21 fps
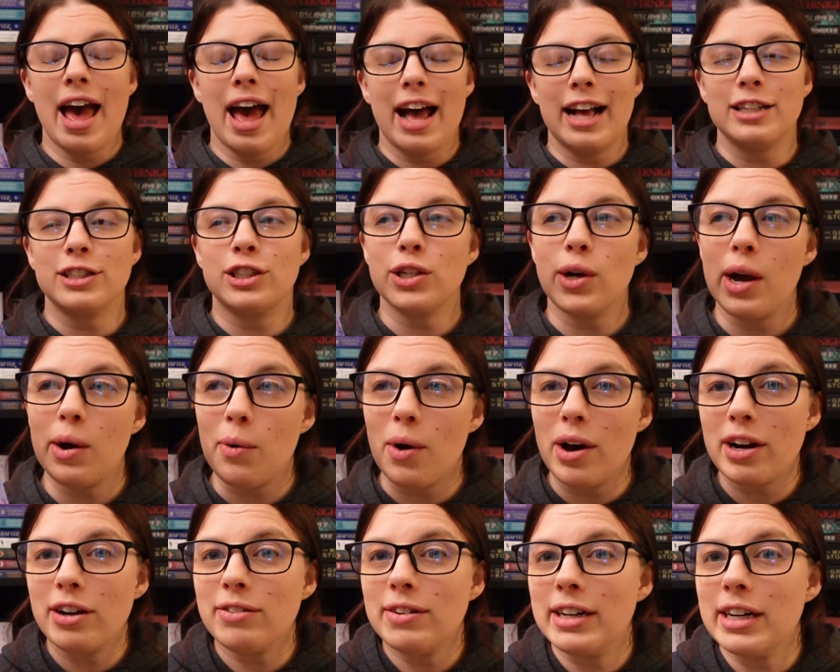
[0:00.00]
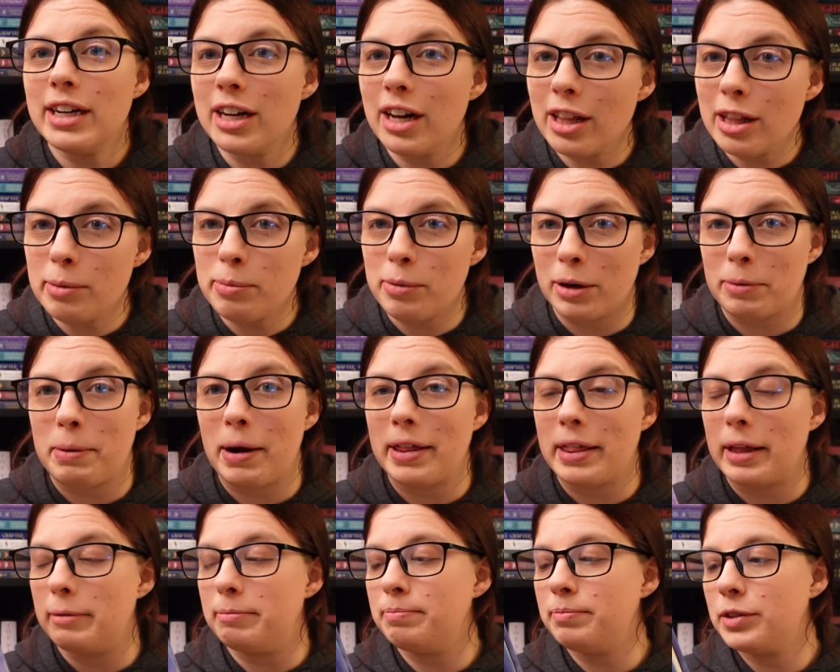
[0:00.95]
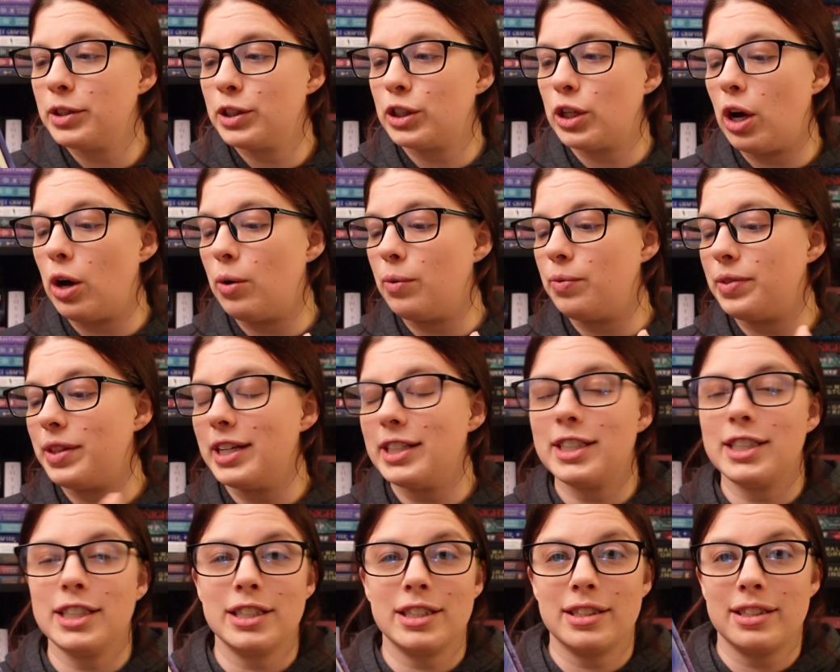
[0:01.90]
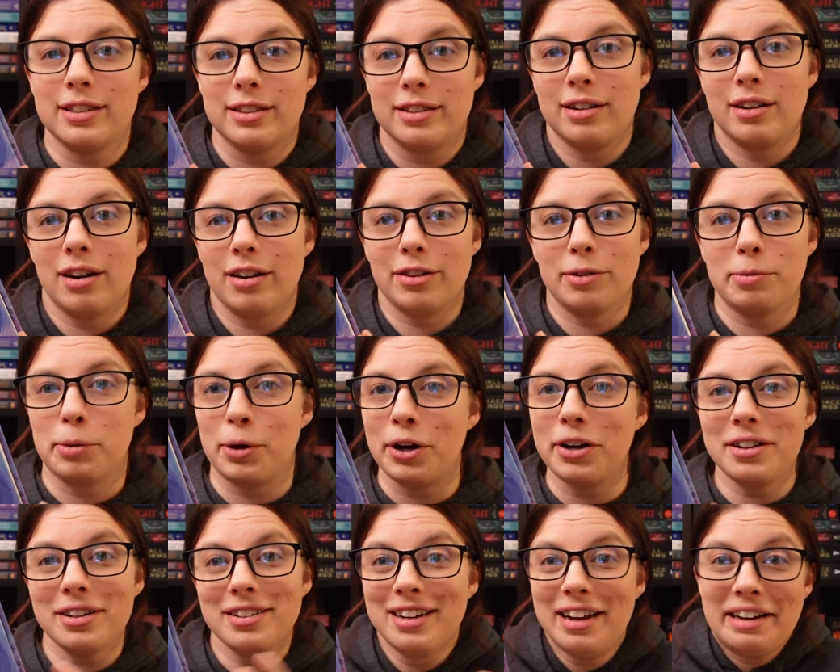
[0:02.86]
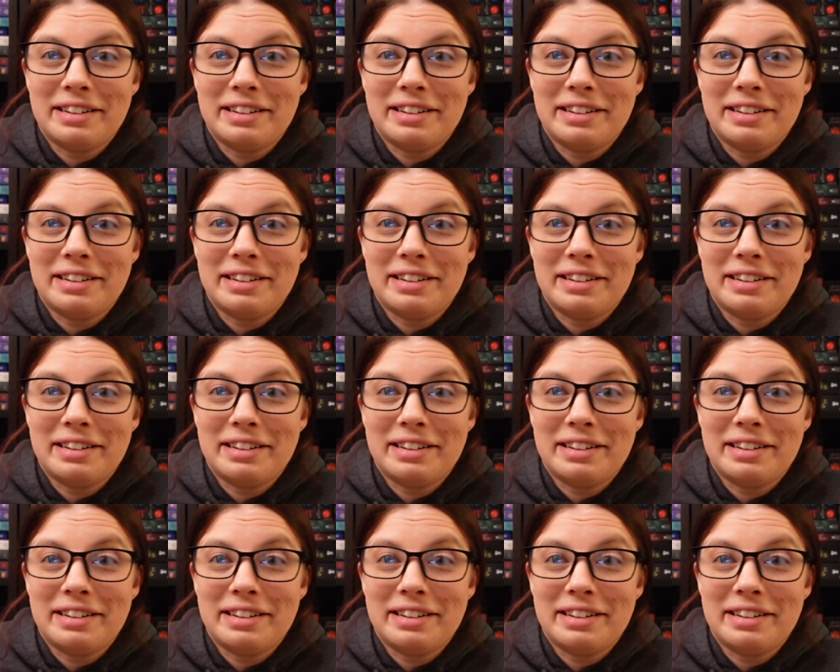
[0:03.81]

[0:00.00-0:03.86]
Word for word: And so I want to read another book by them. So this is their other book.